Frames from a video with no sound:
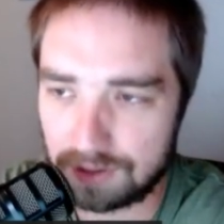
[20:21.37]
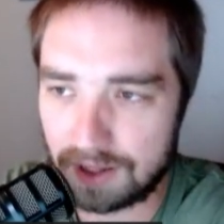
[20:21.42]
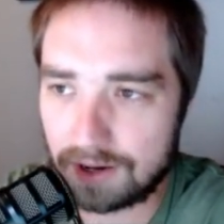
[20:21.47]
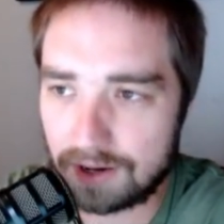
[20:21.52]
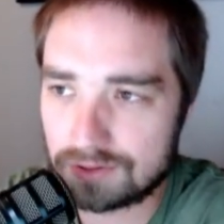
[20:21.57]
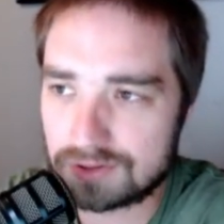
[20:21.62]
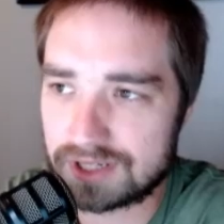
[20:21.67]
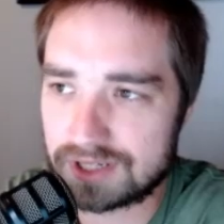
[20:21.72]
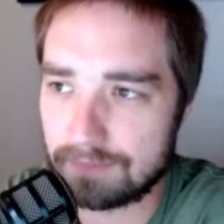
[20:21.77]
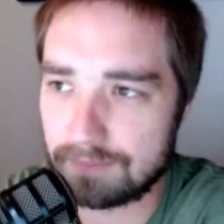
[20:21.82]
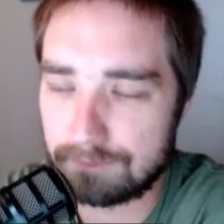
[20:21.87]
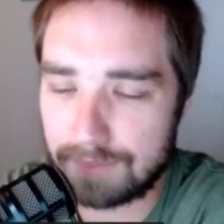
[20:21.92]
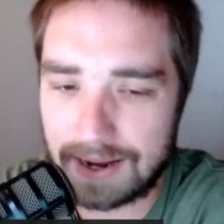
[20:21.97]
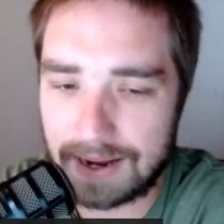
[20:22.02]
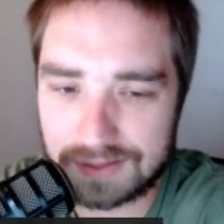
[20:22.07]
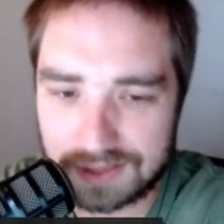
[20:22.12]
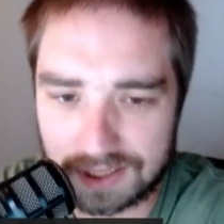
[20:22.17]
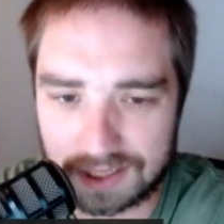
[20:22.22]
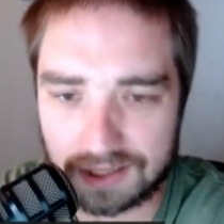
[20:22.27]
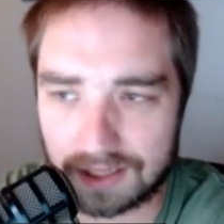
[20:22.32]
Players can
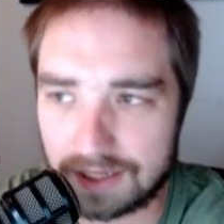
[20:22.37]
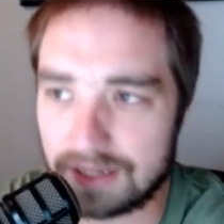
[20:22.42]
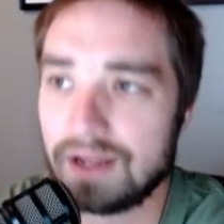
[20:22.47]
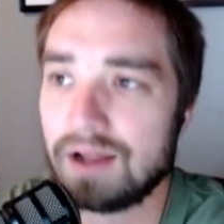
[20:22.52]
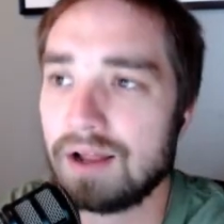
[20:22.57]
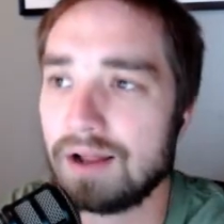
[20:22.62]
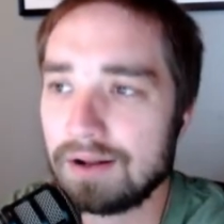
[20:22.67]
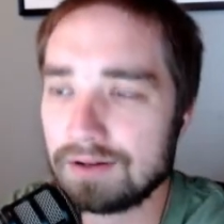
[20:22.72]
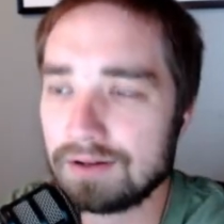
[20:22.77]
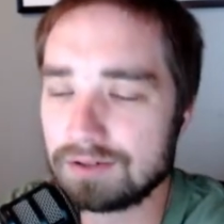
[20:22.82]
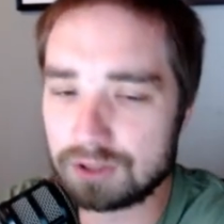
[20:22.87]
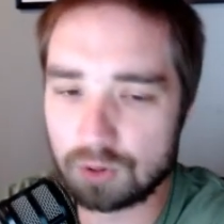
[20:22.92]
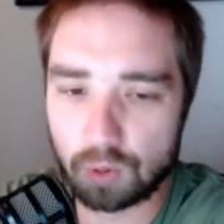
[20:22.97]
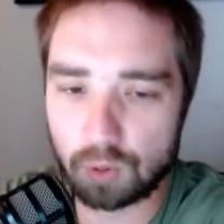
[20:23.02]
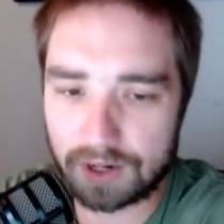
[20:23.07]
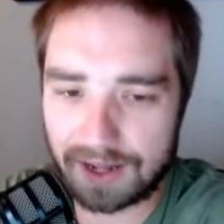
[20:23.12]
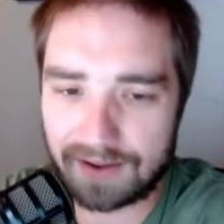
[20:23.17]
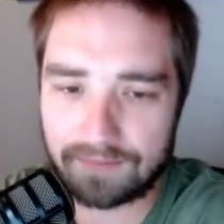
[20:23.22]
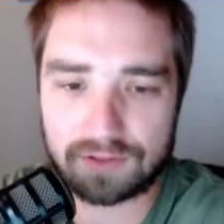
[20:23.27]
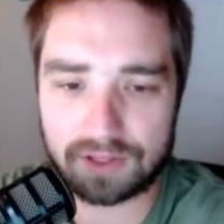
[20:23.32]
basically do
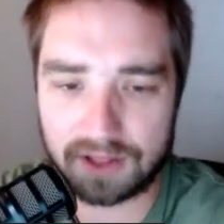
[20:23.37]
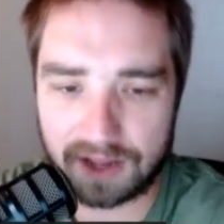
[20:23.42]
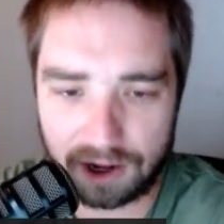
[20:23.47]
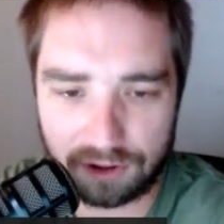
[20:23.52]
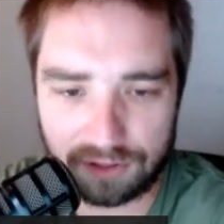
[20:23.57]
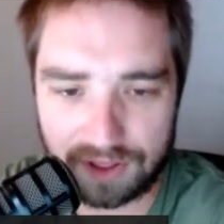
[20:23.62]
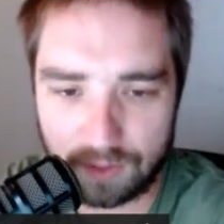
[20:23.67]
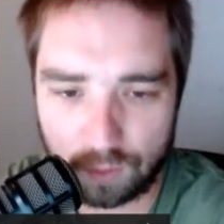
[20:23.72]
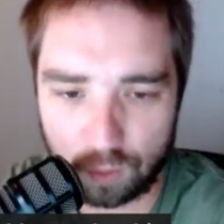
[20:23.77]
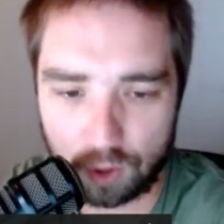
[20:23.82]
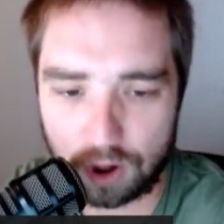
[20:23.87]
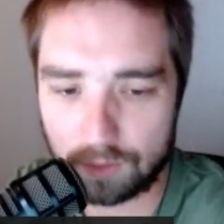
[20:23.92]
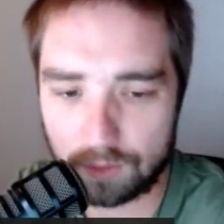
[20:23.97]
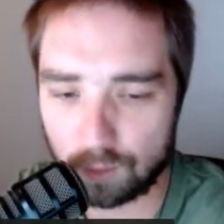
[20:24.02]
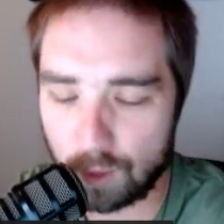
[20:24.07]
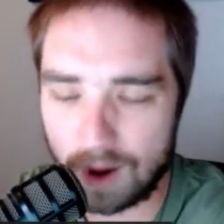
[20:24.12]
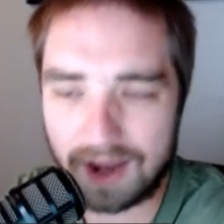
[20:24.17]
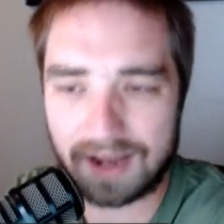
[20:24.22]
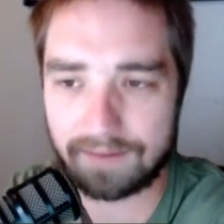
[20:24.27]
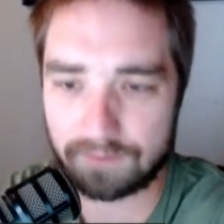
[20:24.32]
whatever the hell they
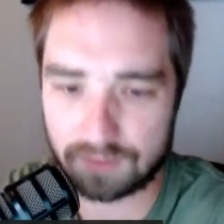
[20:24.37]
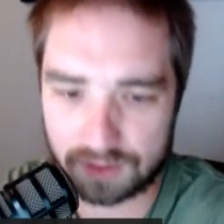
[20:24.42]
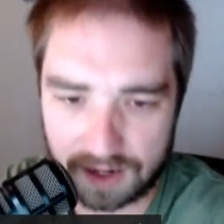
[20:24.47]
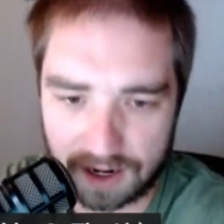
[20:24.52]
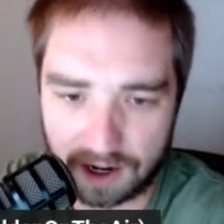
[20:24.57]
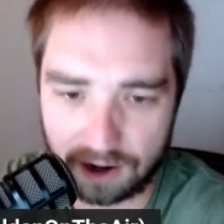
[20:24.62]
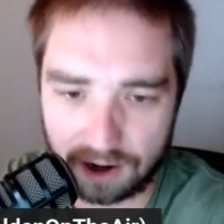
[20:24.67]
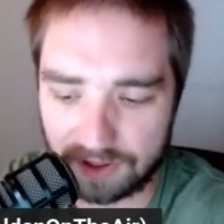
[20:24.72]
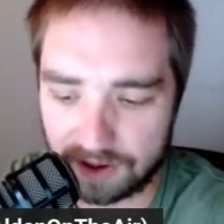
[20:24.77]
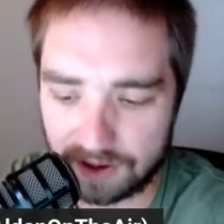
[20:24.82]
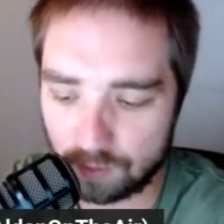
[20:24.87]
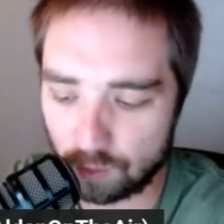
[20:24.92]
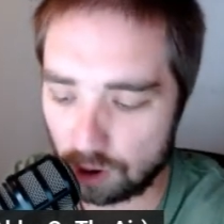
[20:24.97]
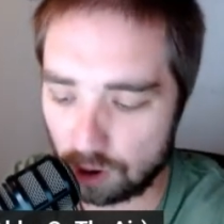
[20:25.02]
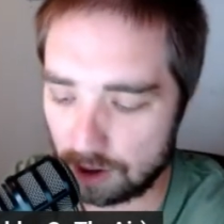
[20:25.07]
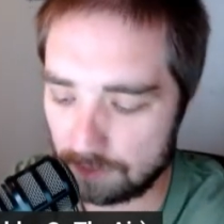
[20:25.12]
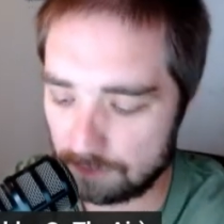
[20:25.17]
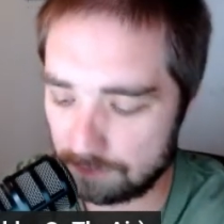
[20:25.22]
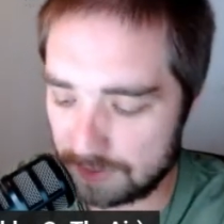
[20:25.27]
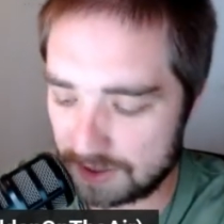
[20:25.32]
want, whenever the hell they
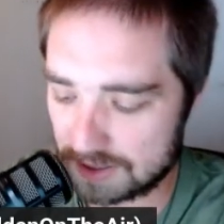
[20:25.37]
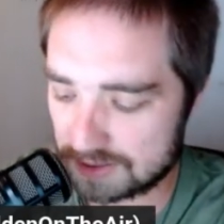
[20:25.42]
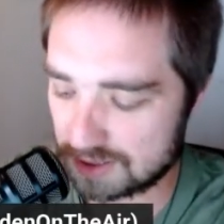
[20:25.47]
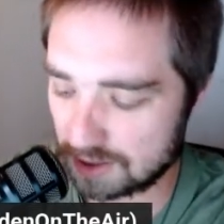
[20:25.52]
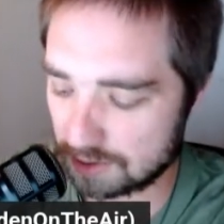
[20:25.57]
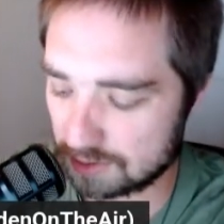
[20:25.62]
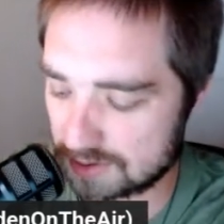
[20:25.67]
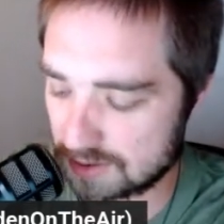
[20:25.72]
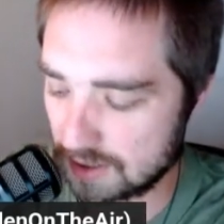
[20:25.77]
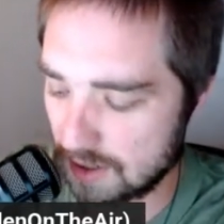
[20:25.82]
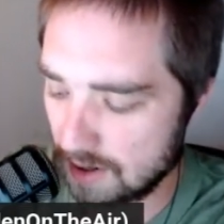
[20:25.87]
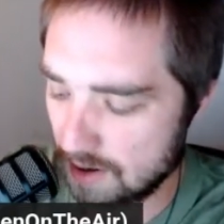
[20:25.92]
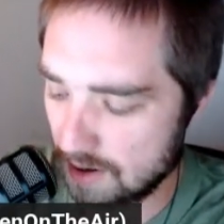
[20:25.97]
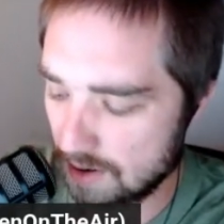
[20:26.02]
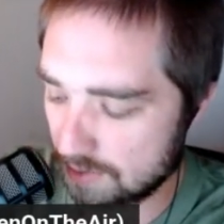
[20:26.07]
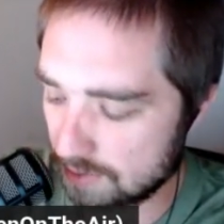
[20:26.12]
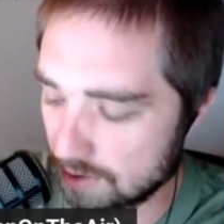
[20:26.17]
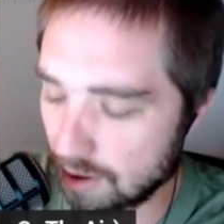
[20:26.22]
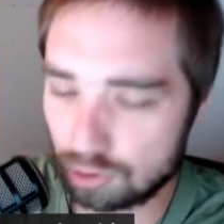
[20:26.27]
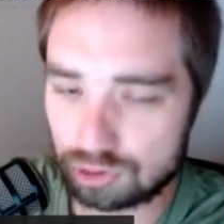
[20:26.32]
want, because there's
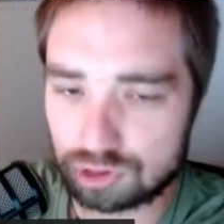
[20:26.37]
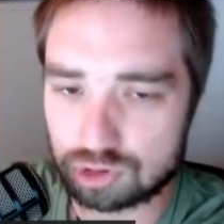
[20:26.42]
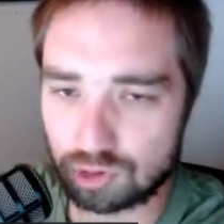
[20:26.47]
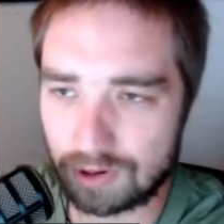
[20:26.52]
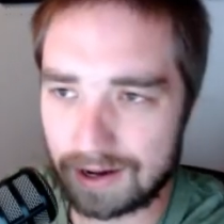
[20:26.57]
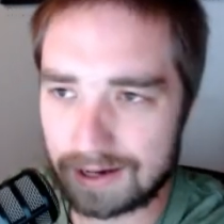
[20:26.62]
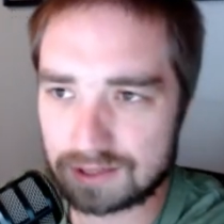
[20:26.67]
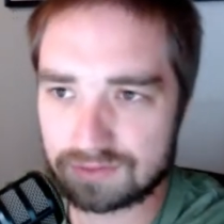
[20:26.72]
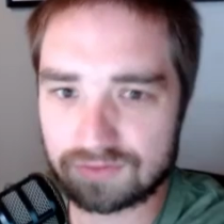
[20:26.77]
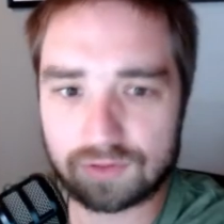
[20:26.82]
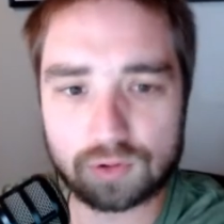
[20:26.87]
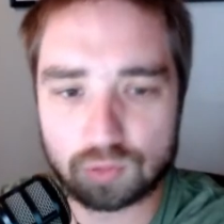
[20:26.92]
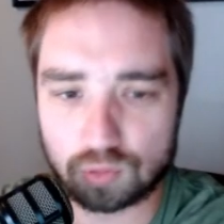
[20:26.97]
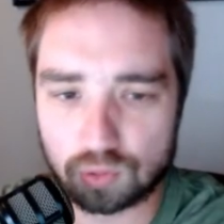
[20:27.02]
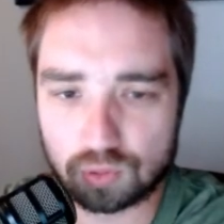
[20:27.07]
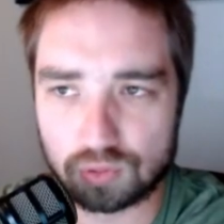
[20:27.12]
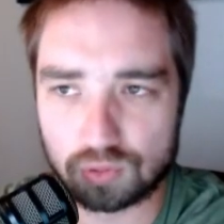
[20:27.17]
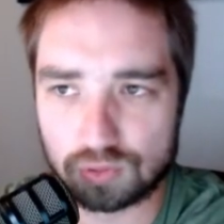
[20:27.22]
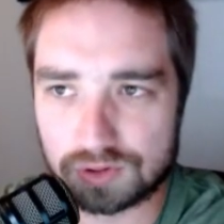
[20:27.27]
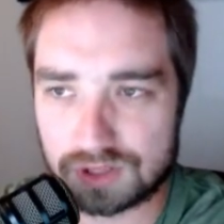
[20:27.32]
no transfer
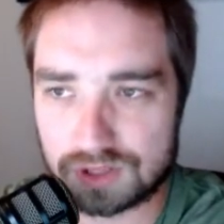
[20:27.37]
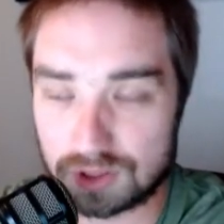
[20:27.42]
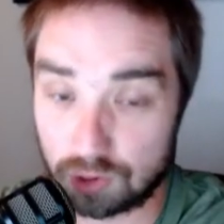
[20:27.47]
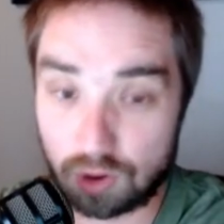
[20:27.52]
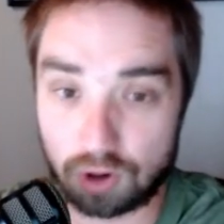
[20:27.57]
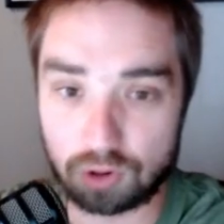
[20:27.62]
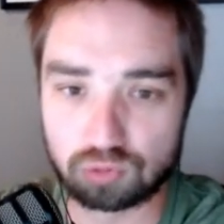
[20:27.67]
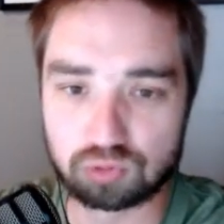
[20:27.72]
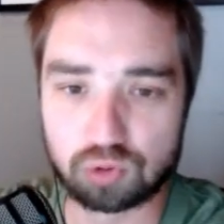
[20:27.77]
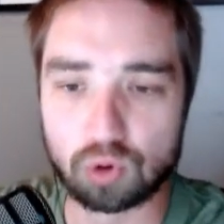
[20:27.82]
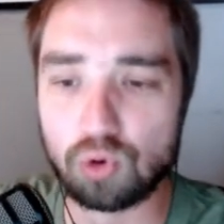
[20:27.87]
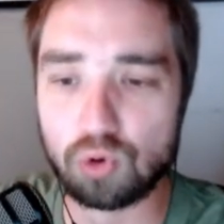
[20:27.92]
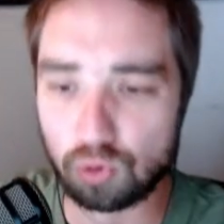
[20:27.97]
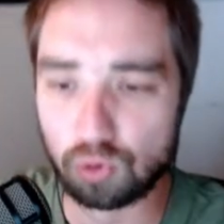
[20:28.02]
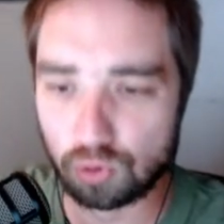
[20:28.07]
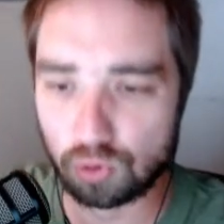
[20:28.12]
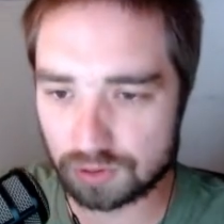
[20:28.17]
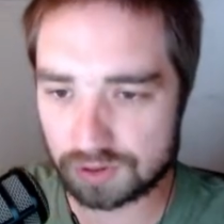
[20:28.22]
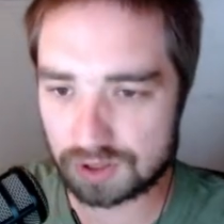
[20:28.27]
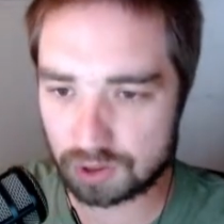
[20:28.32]
rules. There are
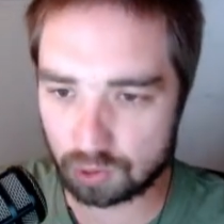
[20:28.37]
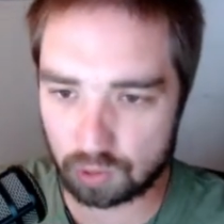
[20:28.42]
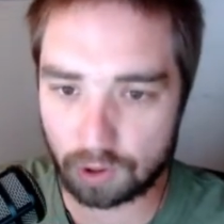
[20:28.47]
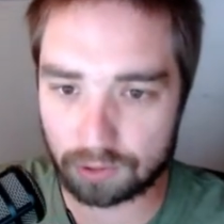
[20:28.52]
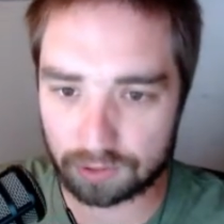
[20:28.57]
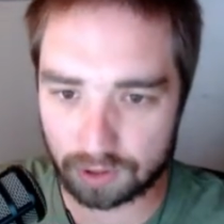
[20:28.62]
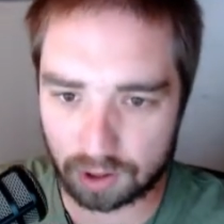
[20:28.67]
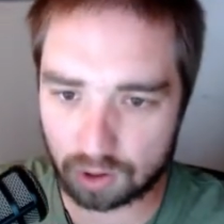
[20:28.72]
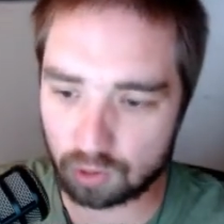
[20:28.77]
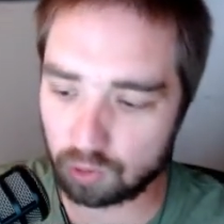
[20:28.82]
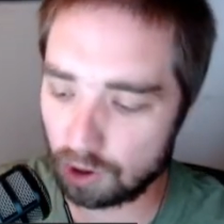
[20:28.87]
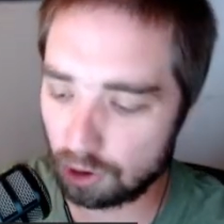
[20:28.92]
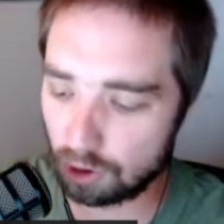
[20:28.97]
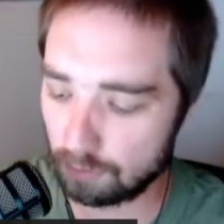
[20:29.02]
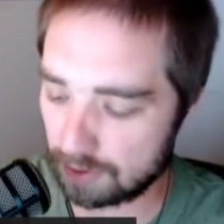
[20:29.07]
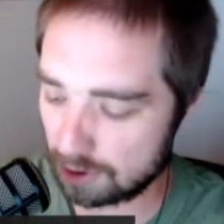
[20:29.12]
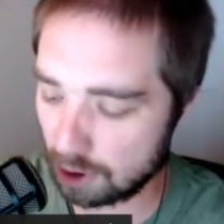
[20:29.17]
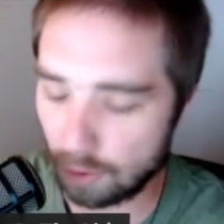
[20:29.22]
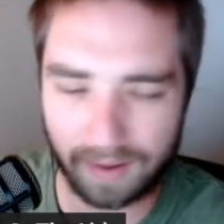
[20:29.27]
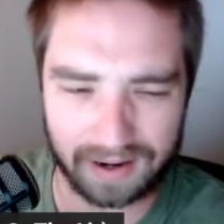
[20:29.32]
rules, quote
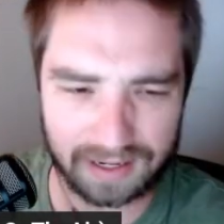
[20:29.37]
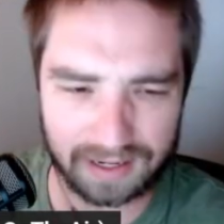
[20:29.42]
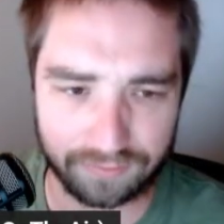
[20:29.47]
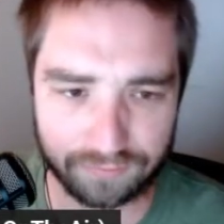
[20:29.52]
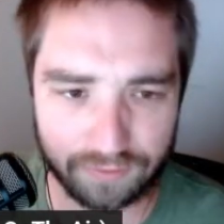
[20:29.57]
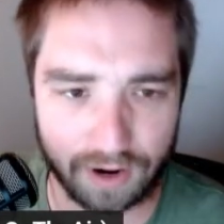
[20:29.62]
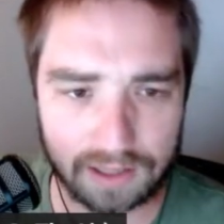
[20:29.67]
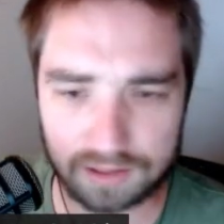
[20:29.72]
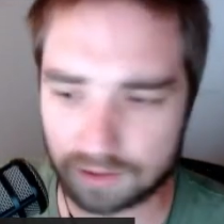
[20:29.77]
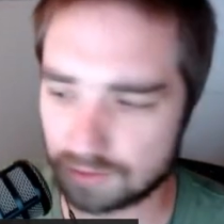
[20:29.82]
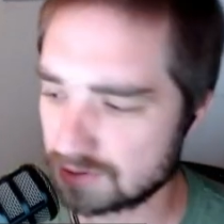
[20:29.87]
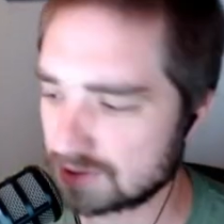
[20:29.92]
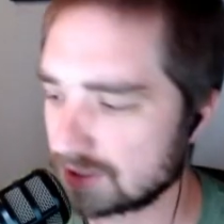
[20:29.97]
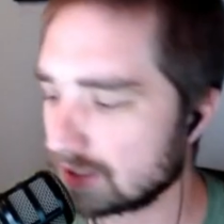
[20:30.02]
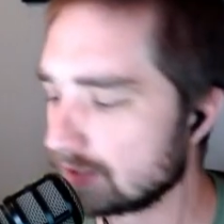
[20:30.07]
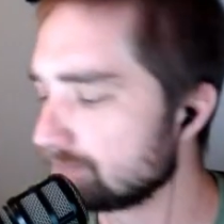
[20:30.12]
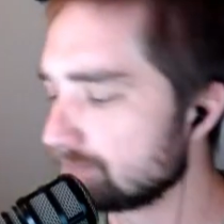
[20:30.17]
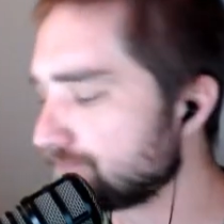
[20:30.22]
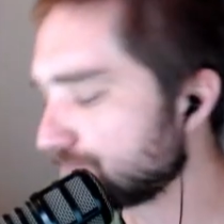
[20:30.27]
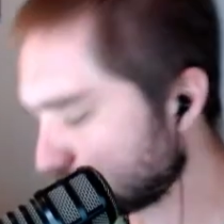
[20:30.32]
unquote, but nobody follows
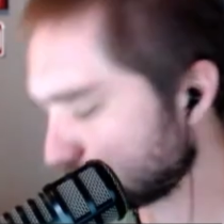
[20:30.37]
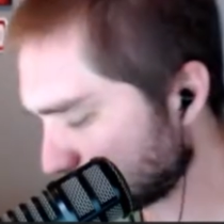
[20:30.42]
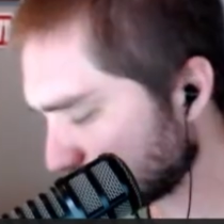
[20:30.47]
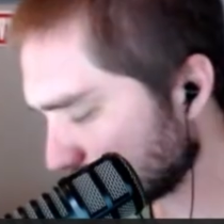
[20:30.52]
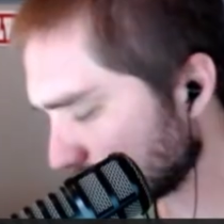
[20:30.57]
them.